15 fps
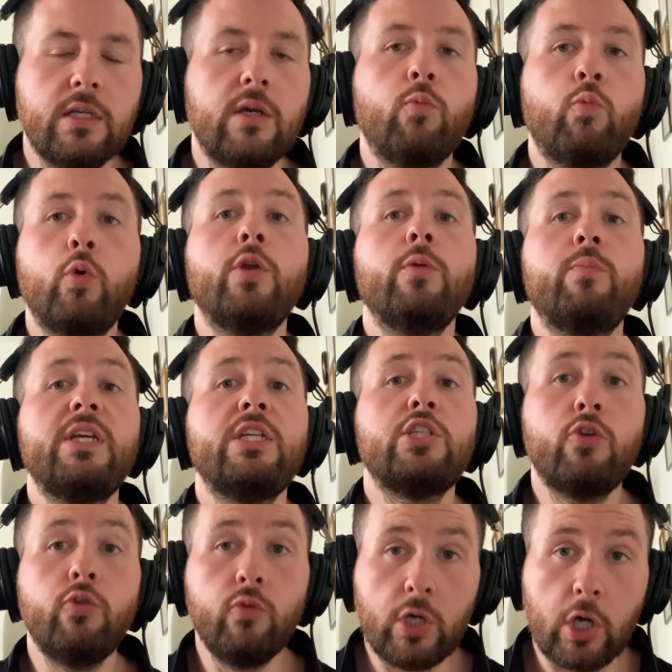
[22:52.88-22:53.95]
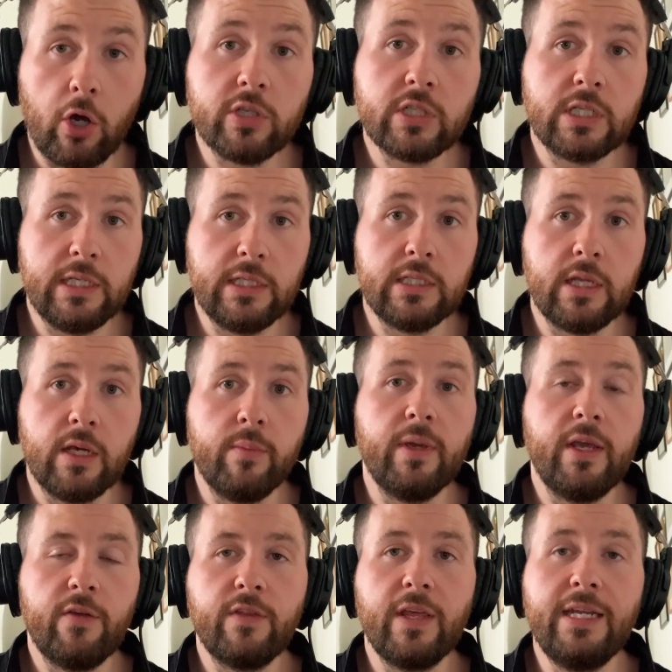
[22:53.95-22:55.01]
that wouldn't be too costly to
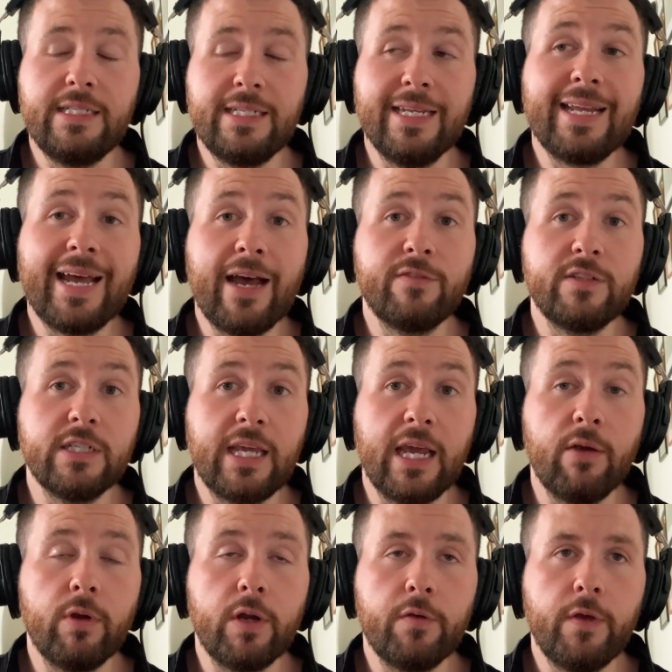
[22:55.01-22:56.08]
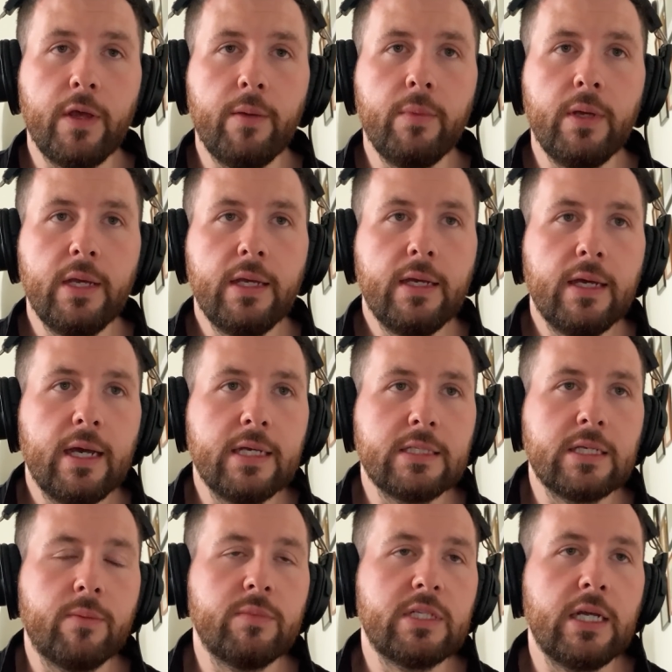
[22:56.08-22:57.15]
them if they did have to get rid of him mm.
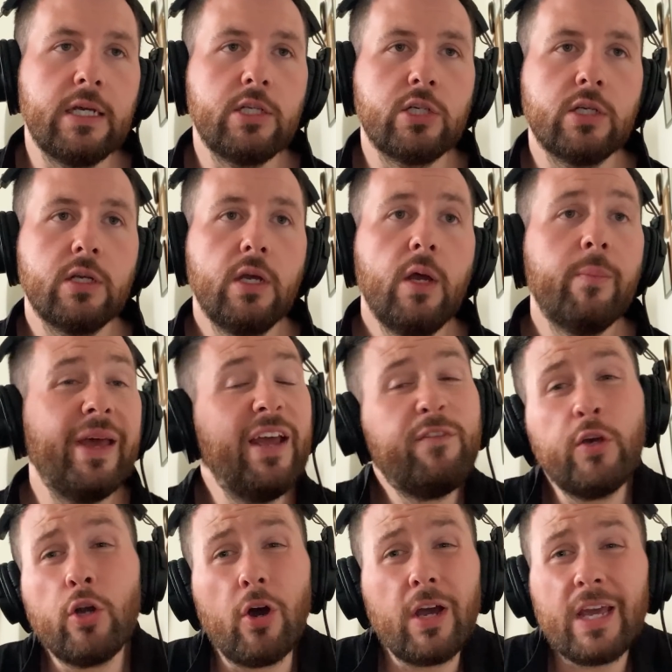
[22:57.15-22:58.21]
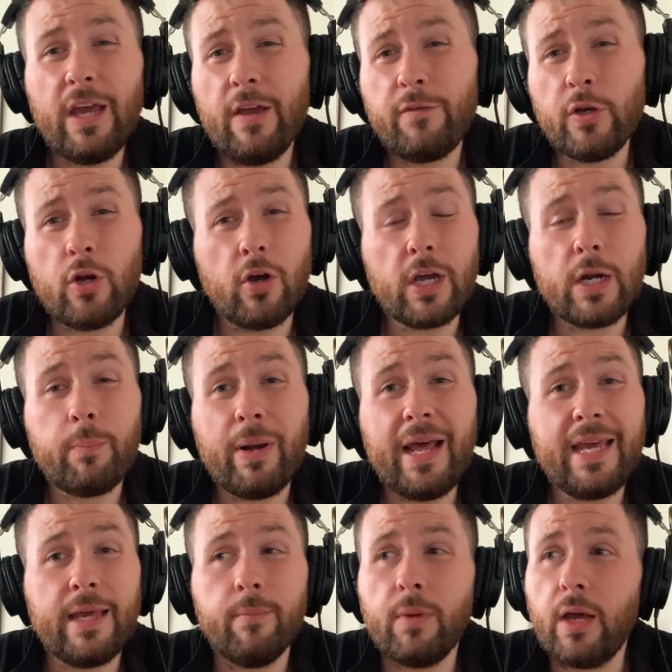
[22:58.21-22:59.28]
at some stage. But if you're not if you're not going to
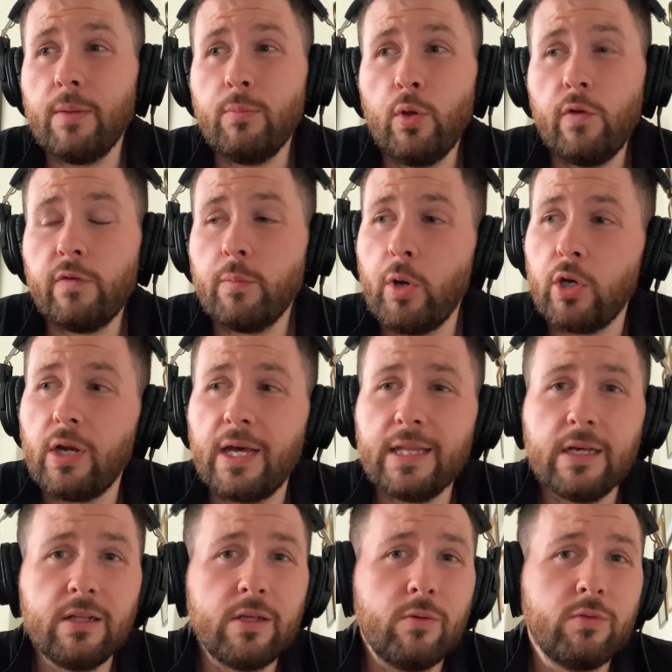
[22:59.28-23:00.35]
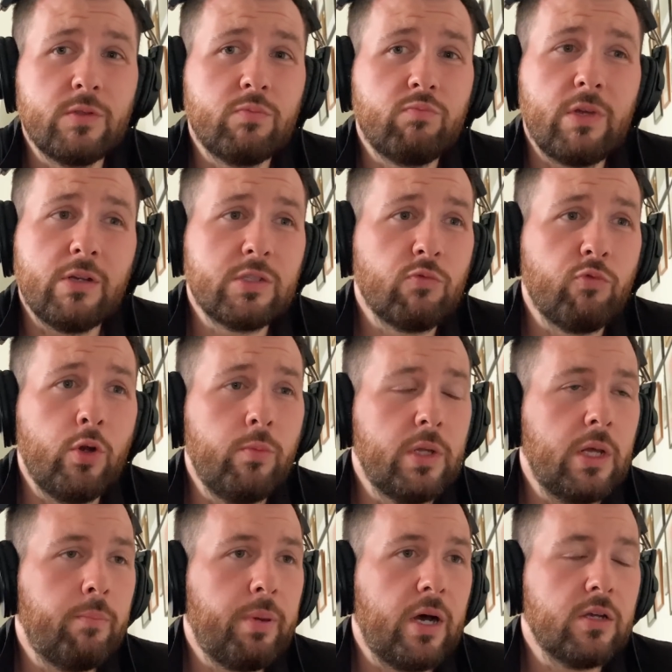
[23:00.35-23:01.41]
play him, like move him on. Like there, there was there's a
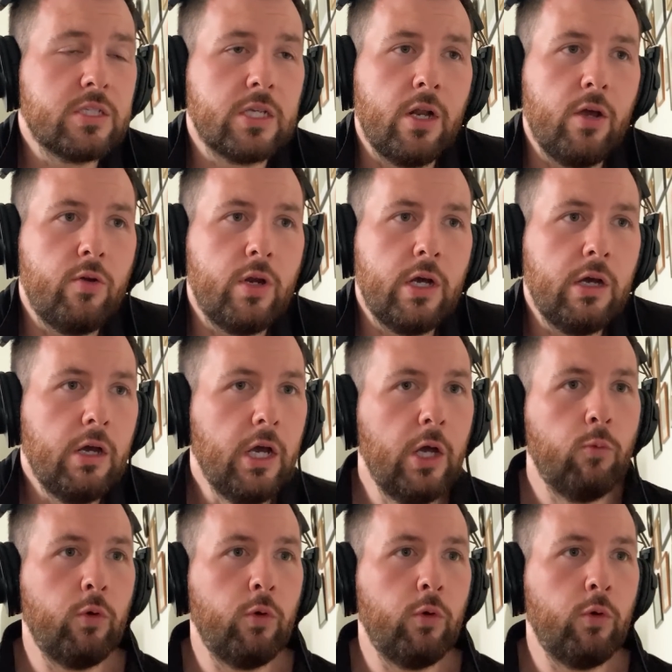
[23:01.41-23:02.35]
rumor that Barcelona